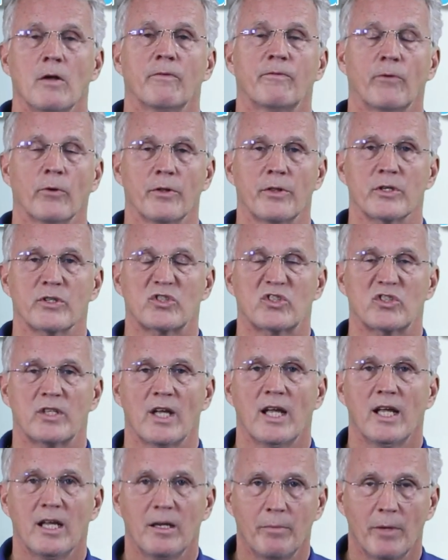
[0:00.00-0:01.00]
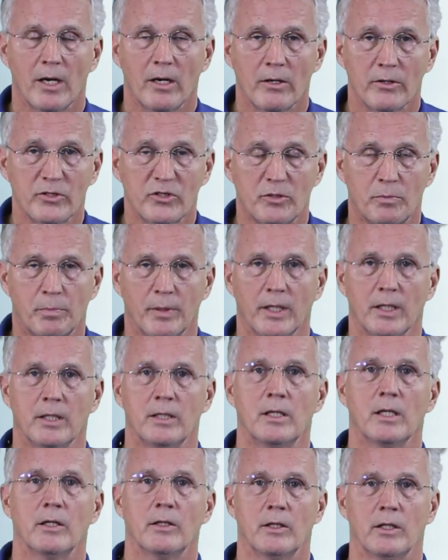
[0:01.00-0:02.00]
for the same
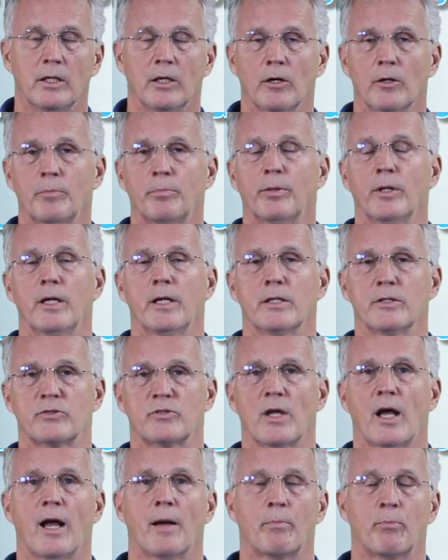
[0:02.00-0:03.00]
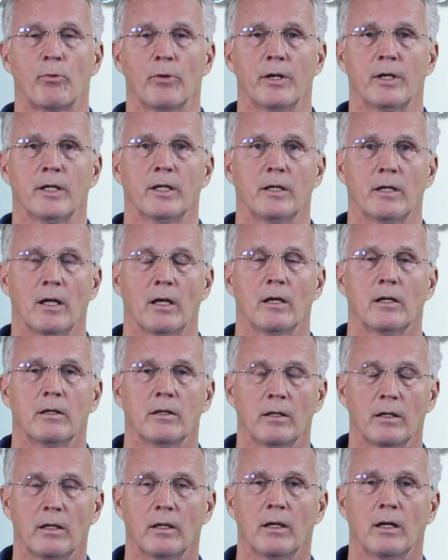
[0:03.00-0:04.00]
airspeed, the airplane is operating
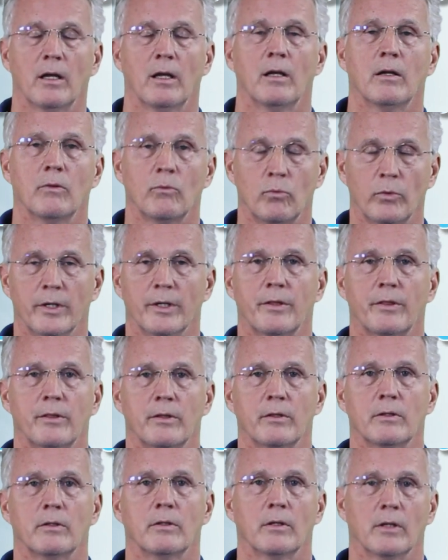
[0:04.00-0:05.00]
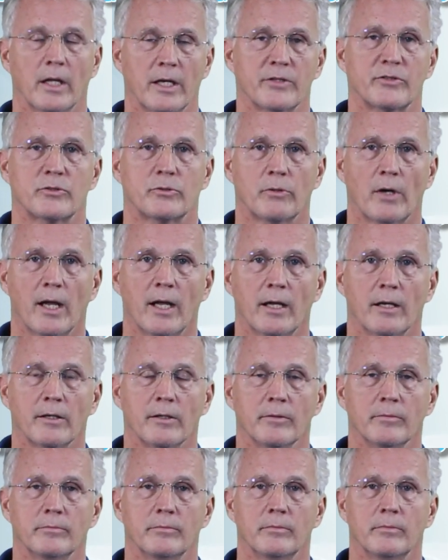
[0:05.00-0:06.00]
with less
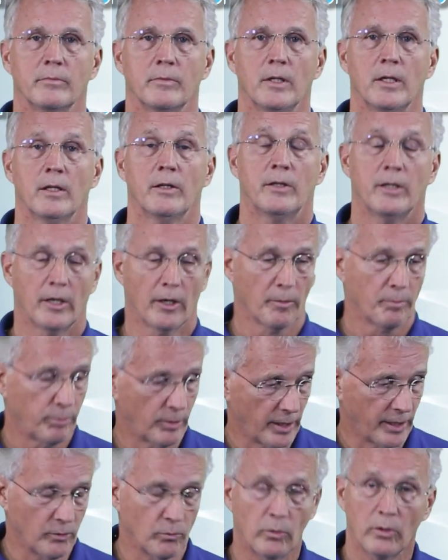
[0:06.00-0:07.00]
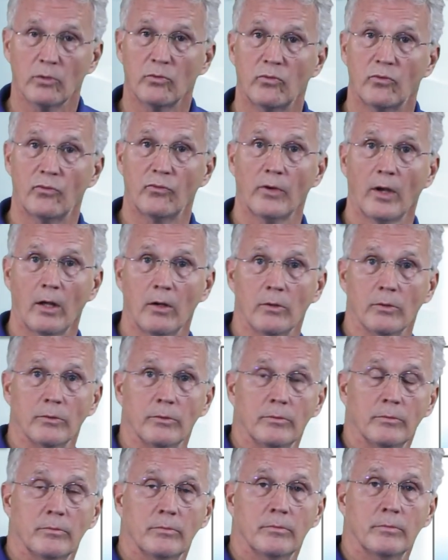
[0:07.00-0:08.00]
drag. The airplane will
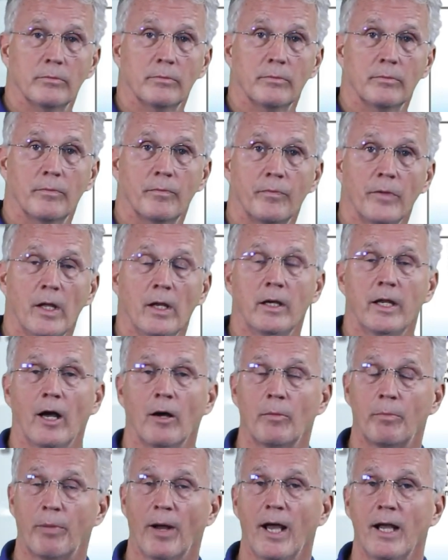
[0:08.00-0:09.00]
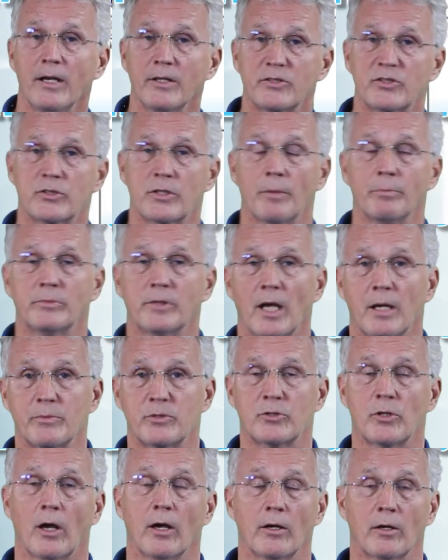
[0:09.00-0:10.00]
float. Now, pilots
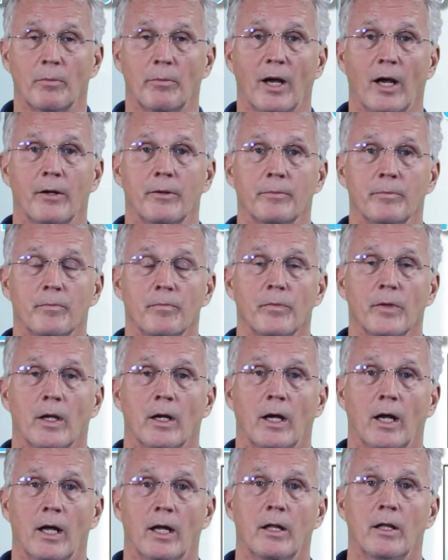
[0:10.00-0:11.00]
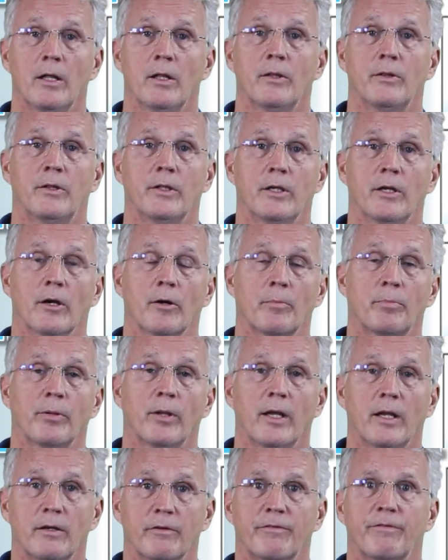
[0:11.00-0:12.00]
sometimes talk about uh, the
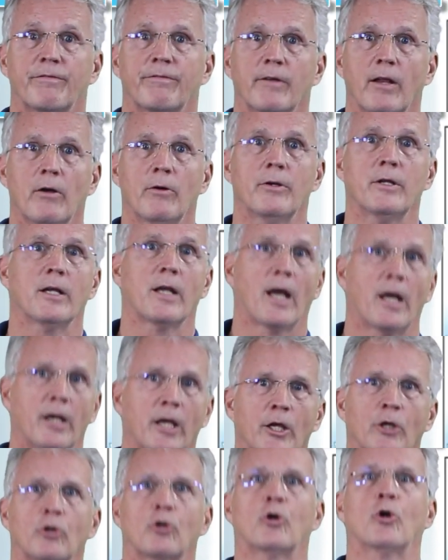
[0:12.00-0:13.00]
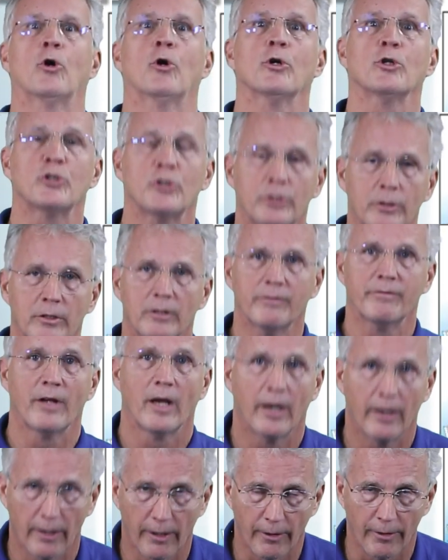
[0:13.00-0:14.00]
airplane floating on a cushion of
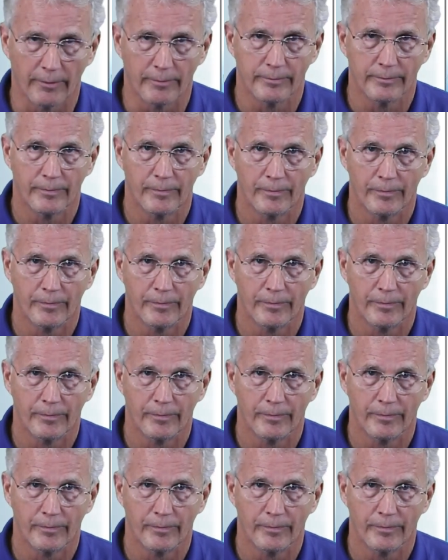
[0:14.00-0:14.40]
air.